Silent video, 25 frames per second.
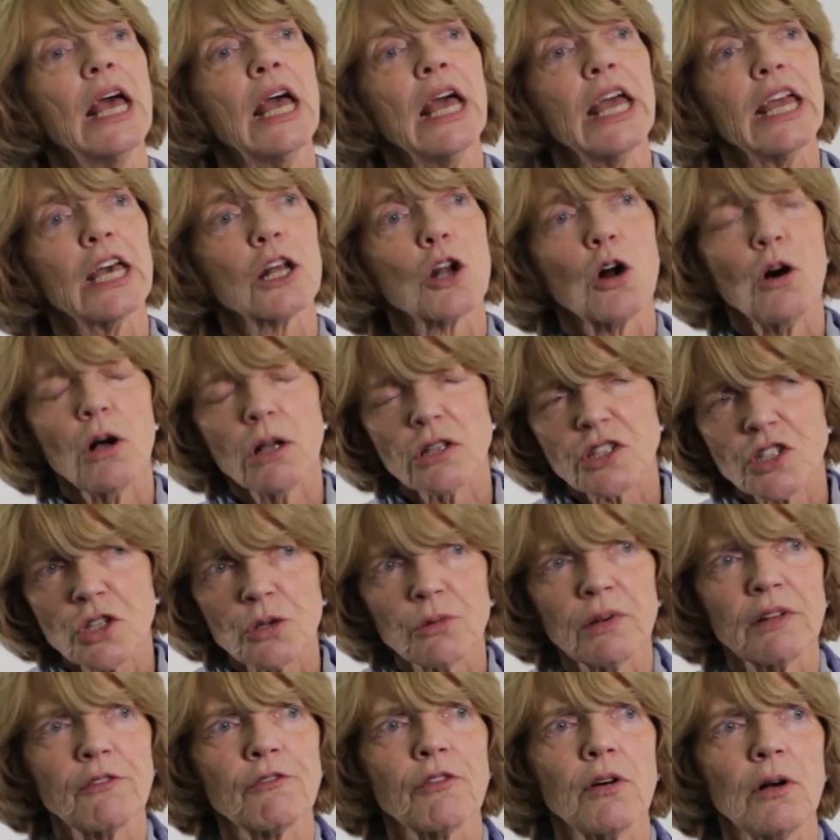It
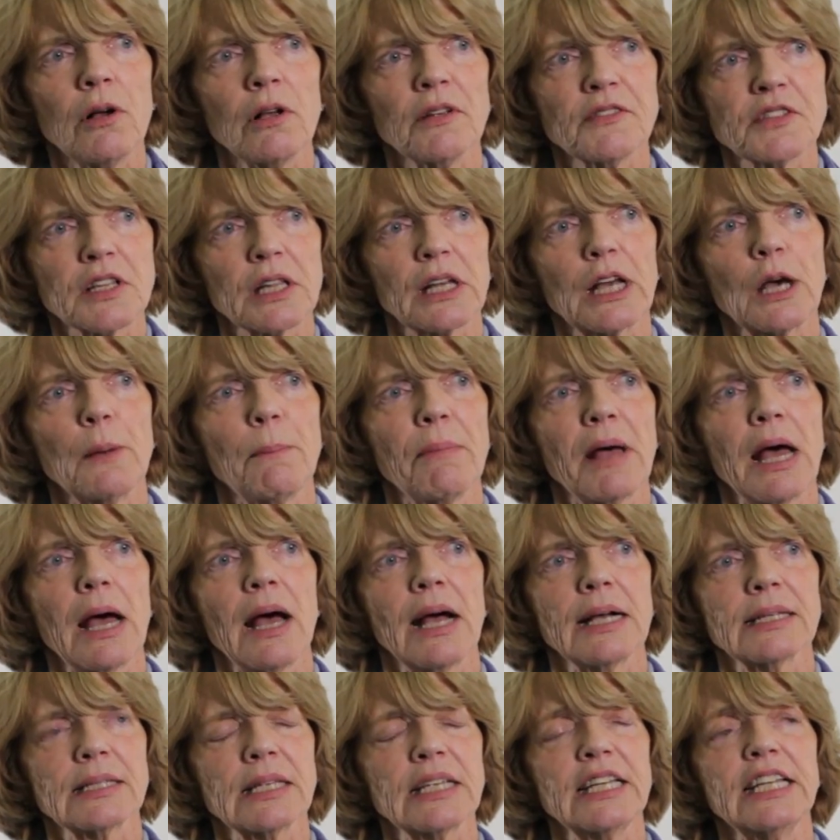also involves the
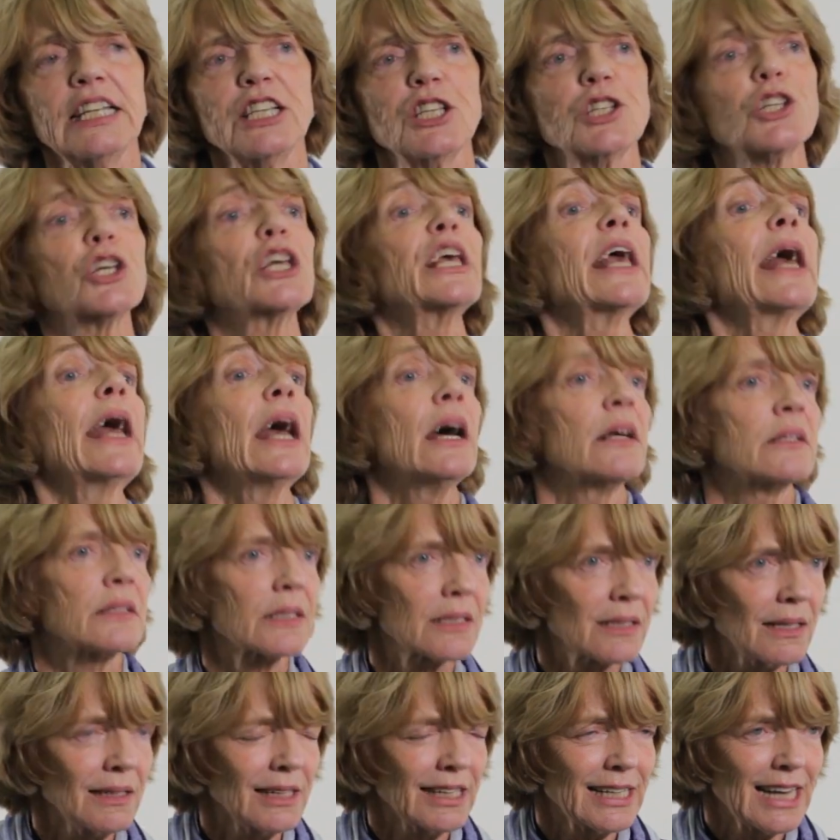capacity to
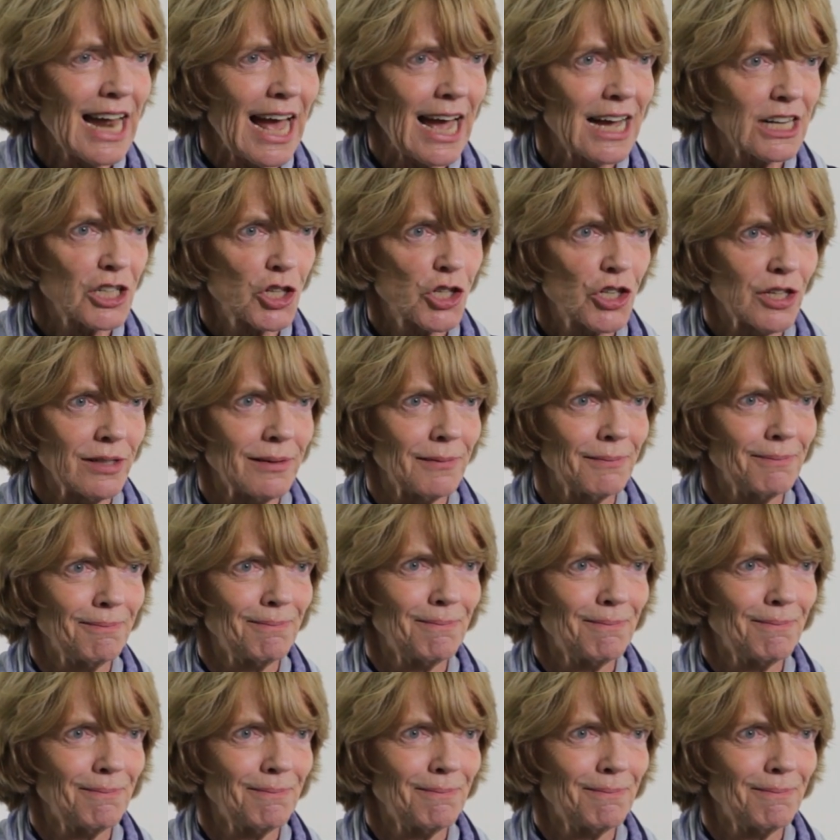cancel an action.